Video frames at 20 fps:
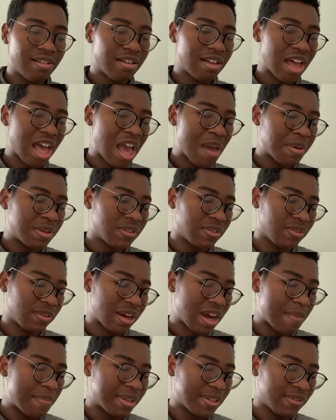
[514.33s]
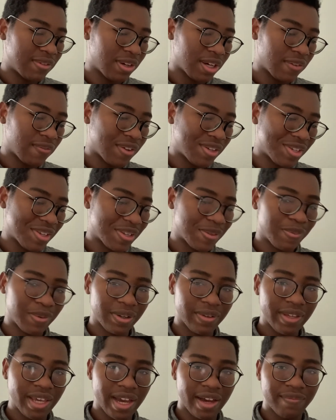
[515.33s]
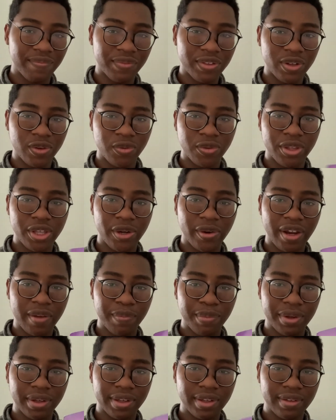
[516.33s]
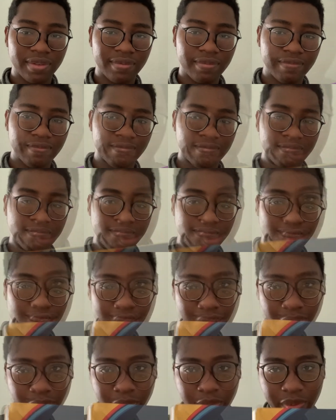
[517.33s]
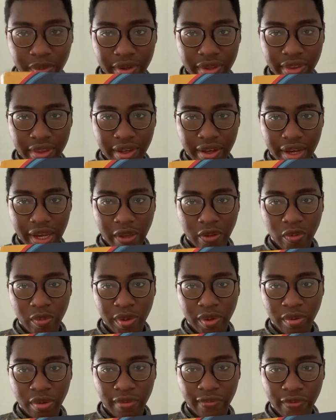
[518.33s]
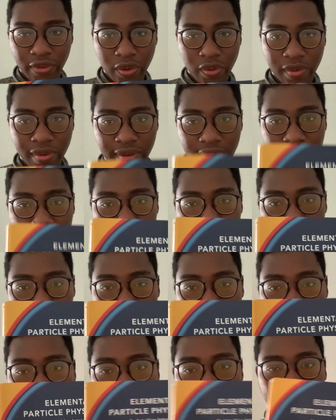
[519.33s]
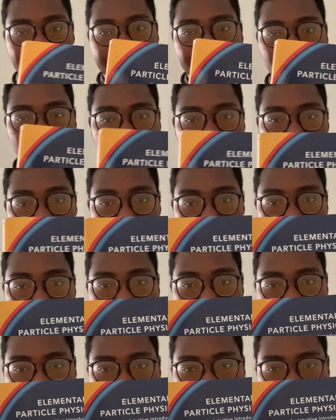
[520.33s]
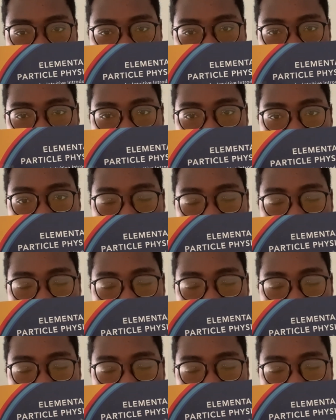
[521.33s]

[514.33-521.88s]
atmospheric physics. But yeah, really great book. Now the last book that I will be reviewing is Elementary Particle Physics by